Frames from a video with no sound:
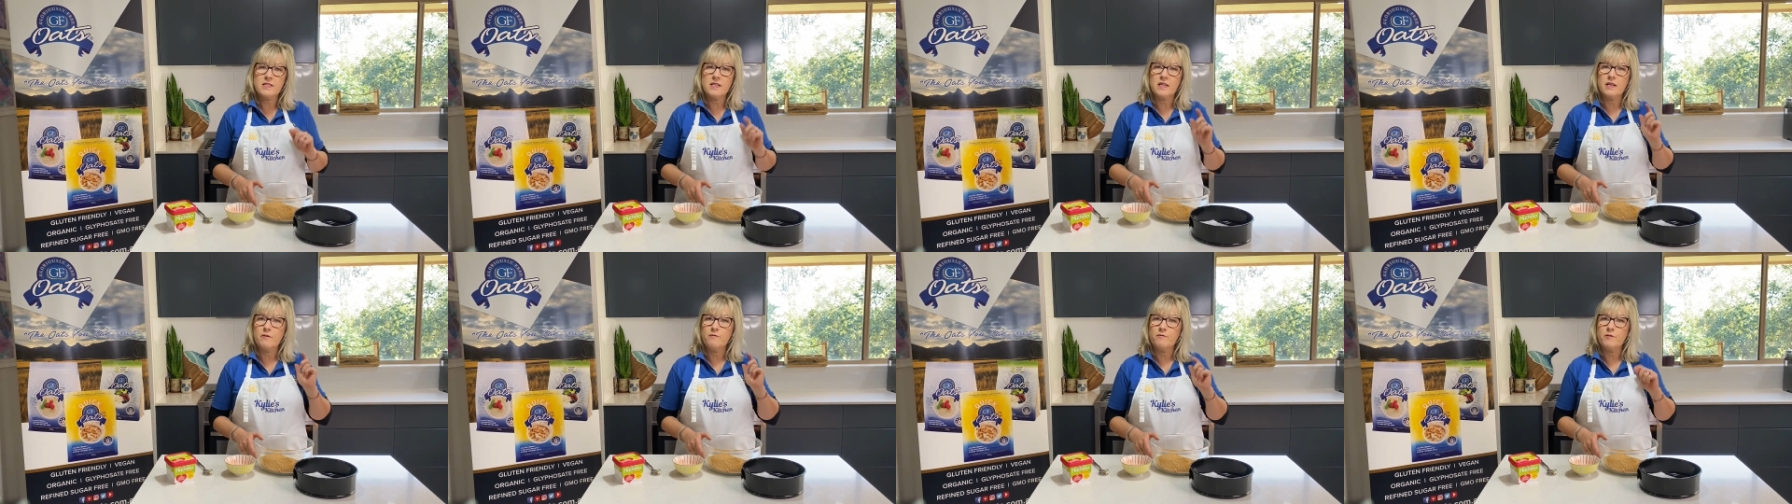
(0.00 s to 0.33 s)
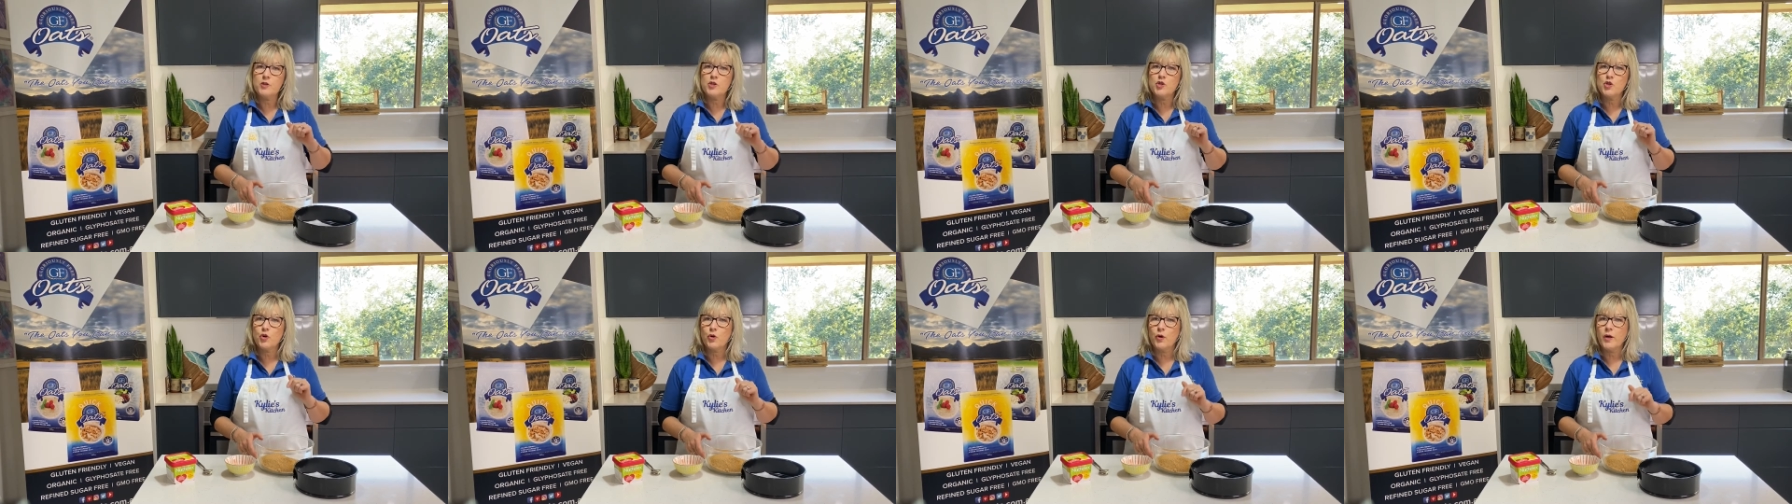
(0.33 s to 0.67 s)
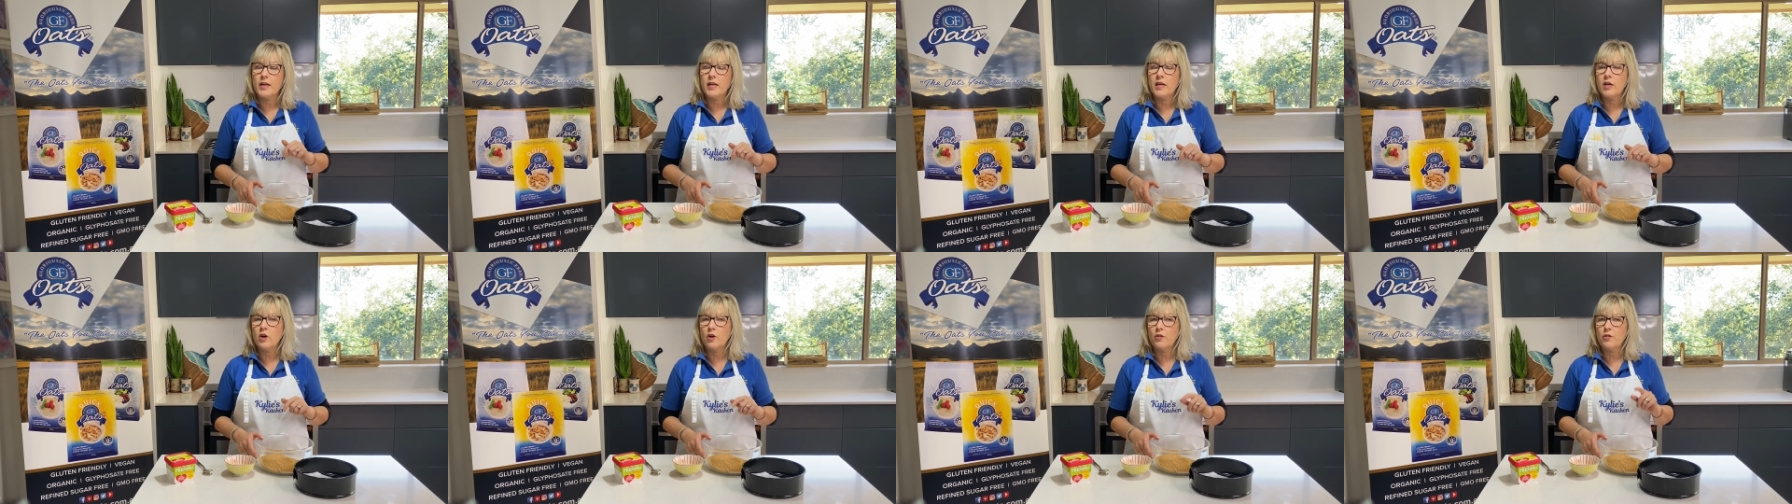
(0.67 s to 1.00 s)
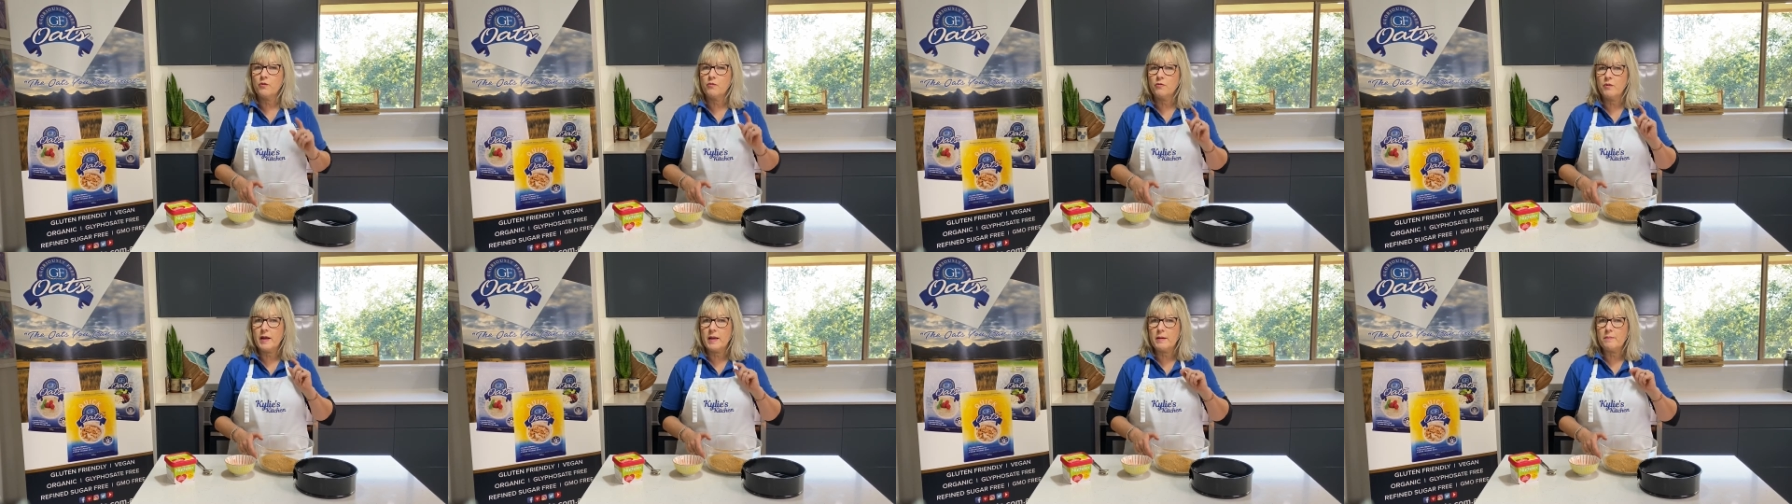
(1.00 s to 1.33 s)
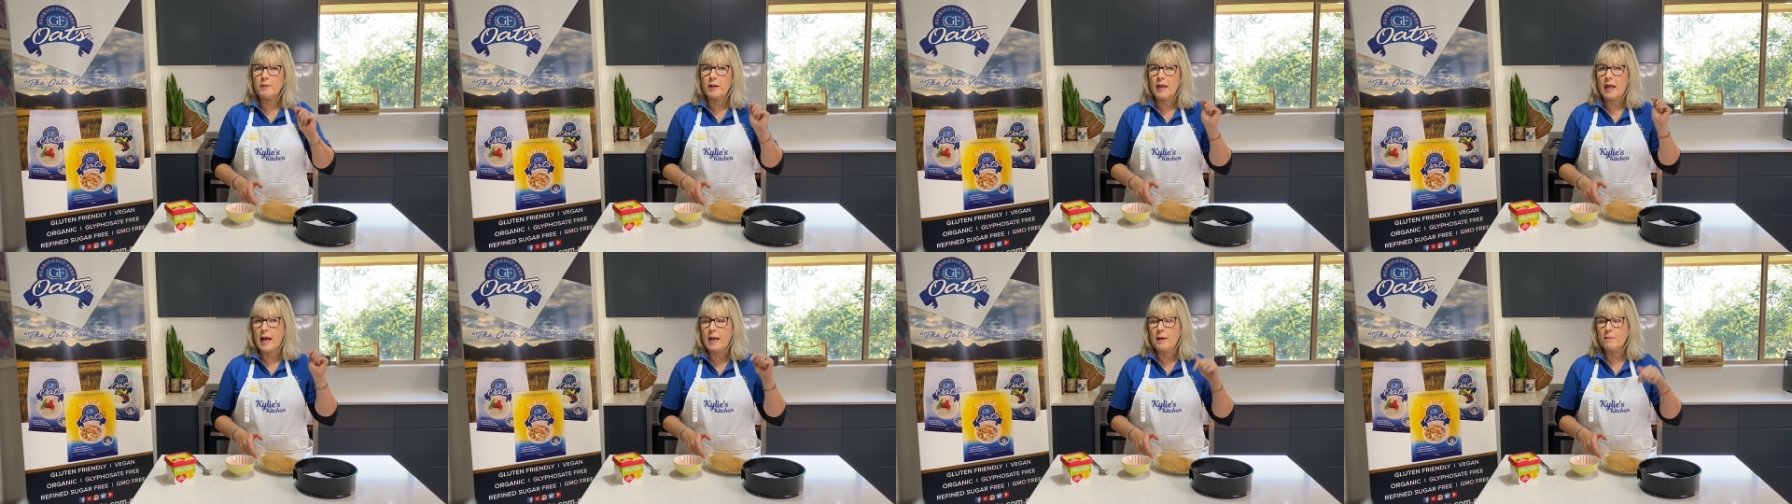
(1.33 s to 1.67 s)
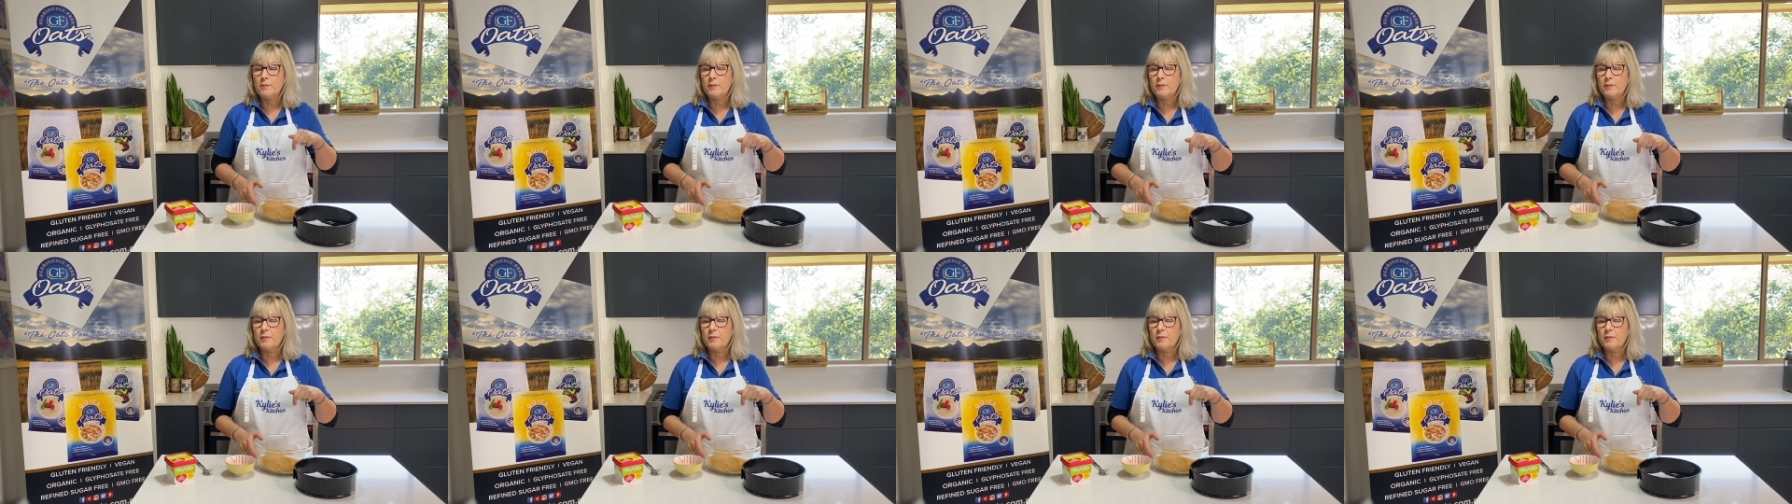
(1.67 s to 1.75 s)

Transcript: and if you're joining on the replay,